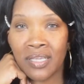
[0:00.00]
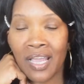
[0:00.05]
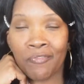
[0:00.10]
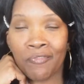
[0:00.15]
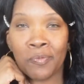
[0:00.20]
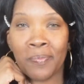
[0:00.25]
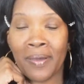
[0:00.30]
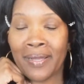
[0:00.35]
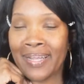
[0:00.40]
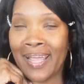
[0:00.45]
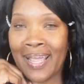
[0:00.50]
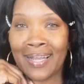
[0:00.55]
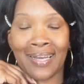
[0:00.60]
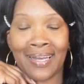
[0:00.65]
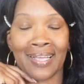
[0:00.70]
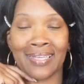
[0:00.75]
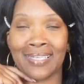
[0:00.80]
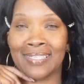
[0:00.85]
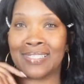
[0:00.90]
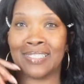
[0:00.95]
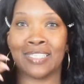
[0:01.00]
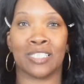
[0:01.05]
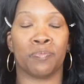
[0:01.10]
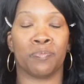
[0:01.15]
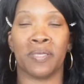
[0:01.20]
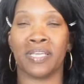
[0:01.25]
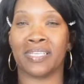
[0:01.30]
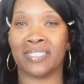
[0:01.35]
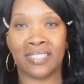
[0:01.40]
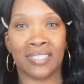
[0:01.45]
everybody act like it's this
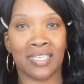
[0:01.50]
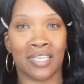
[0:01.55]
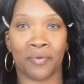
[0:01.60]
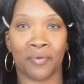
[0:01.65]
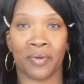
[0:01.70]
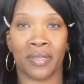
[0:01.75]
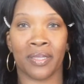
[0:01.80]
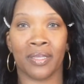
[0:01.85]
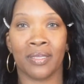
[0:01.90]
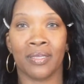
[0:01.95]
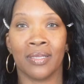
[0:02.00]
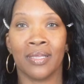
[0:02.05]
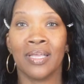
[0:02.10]
big secret